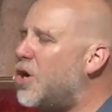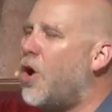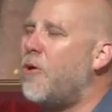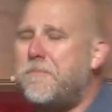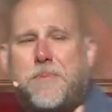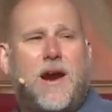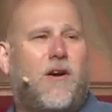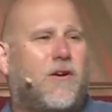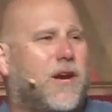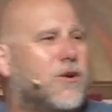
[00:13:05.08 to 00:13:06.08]
no
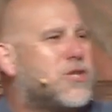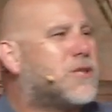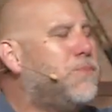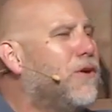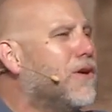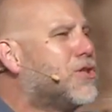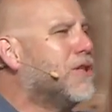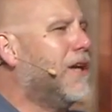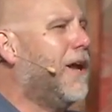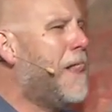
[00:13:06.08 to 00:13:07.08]
barrier
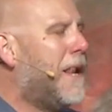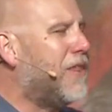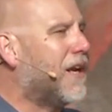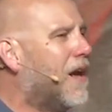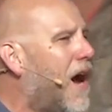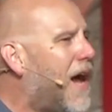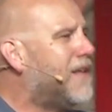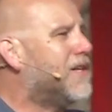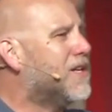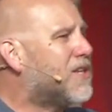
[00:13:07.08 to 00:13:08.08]
spiritually that
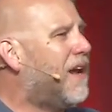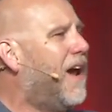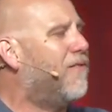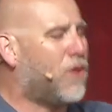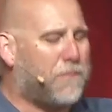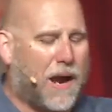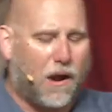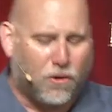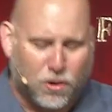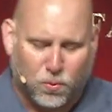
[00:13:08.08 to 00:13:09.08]
God doesn't have the
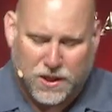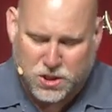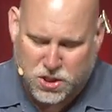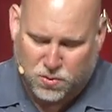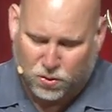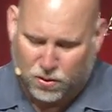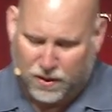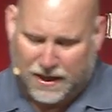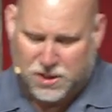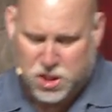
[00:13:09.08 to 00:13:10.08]
power to reach through
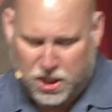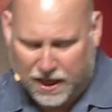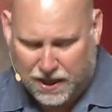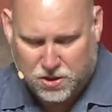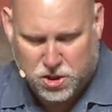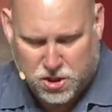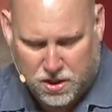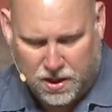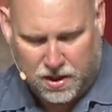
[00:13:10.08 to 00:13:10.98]
and change